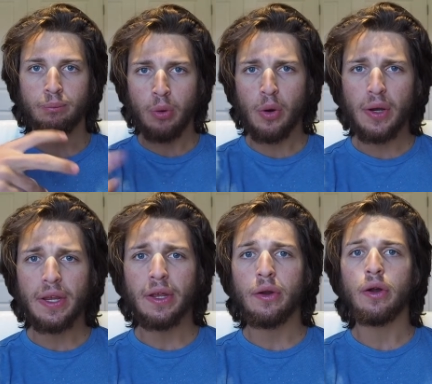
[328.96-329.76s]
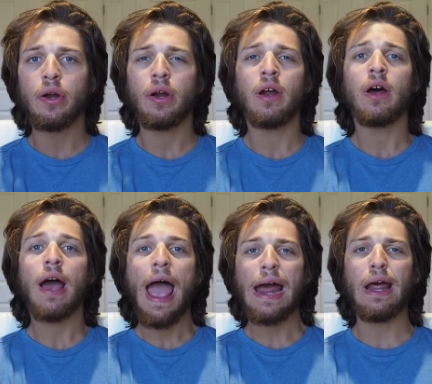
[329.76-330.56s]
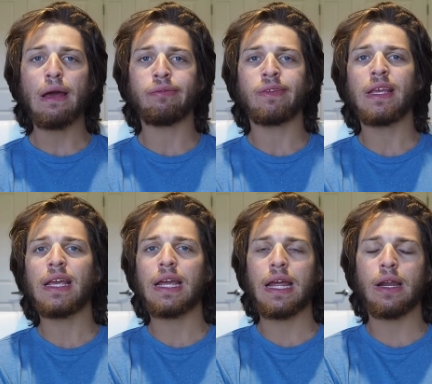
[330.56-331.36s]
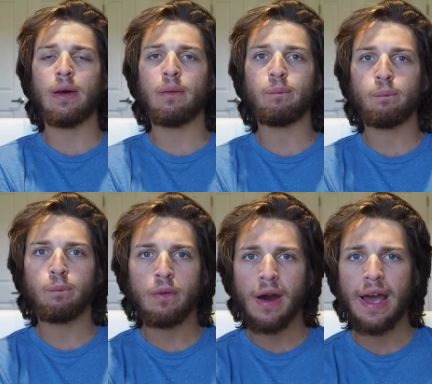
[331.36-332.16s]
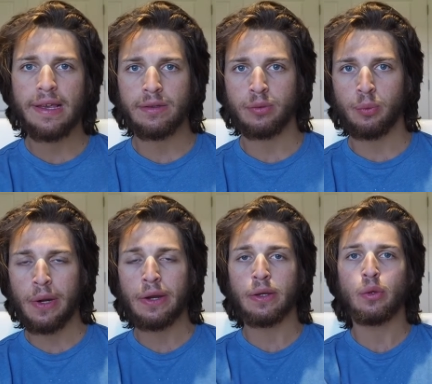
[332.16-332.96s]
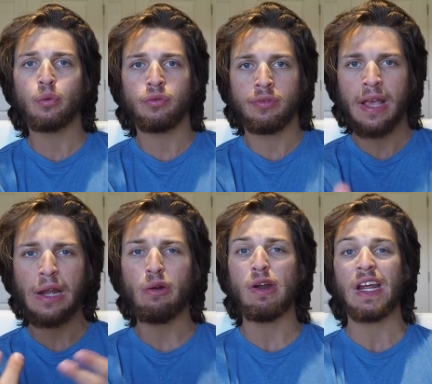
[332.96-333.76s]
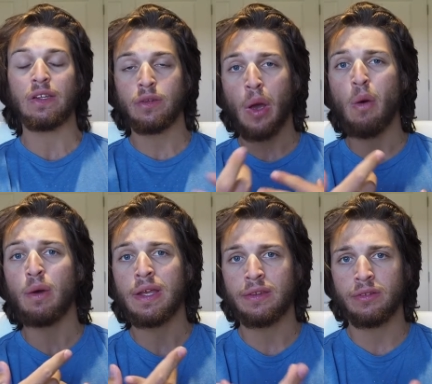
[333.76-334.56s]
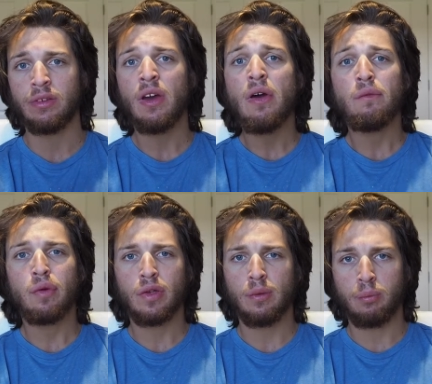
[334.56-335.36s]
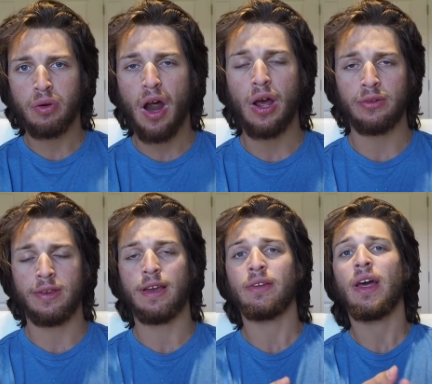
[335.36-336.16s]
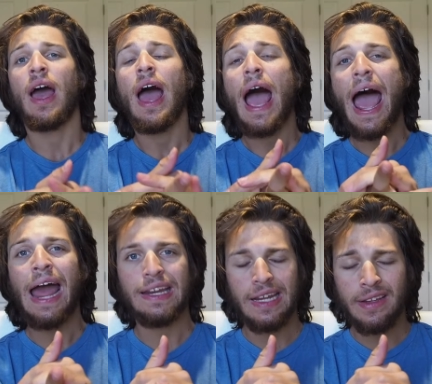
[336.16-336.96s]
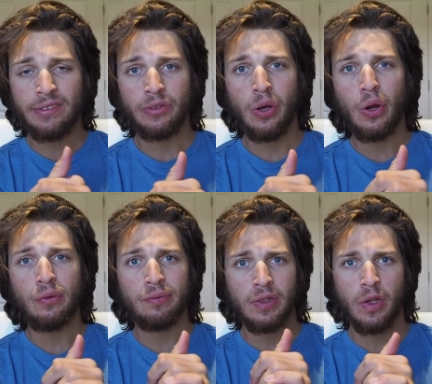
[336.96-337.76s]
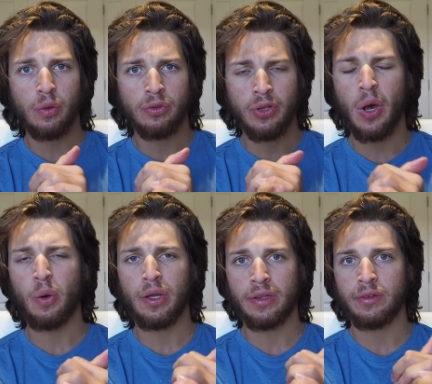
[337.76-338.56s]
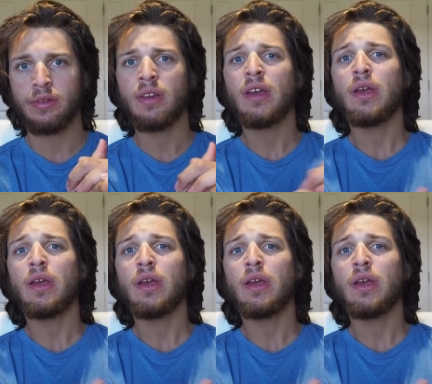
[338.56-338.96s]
put your N F T in a place where you generate tokens for the project, and in turn for those tokens